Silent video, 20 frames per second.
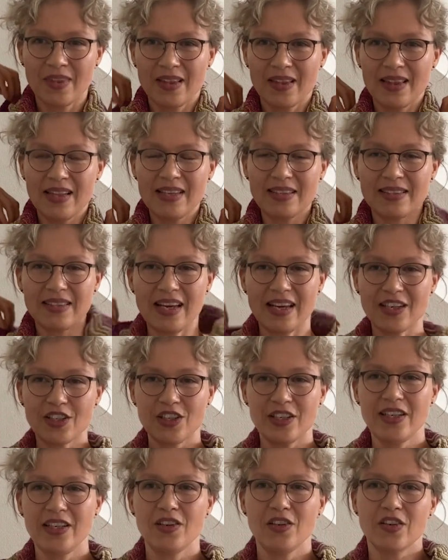this
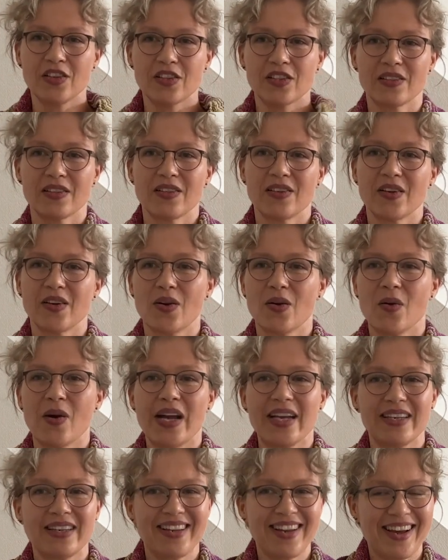actually looks
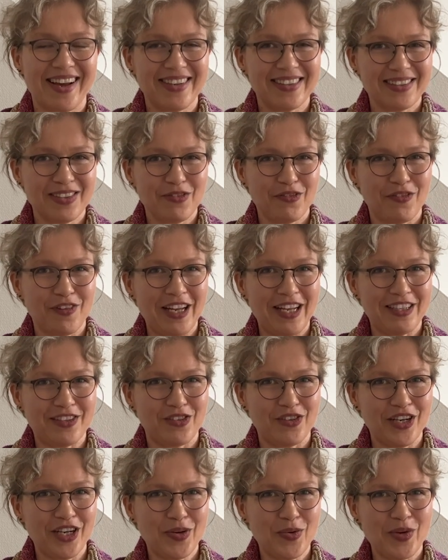quite nice and
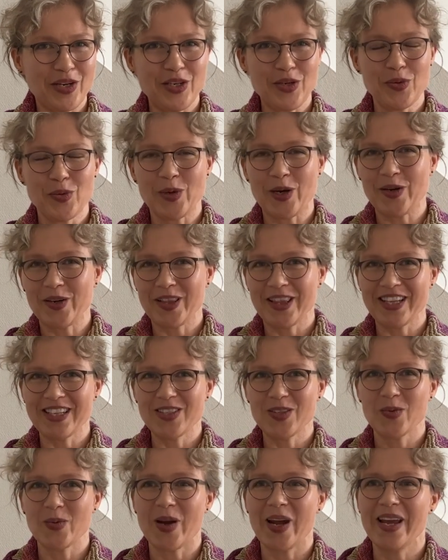flattering when you wear it
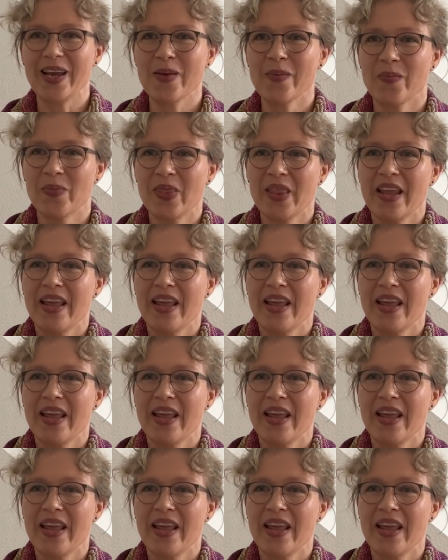this way.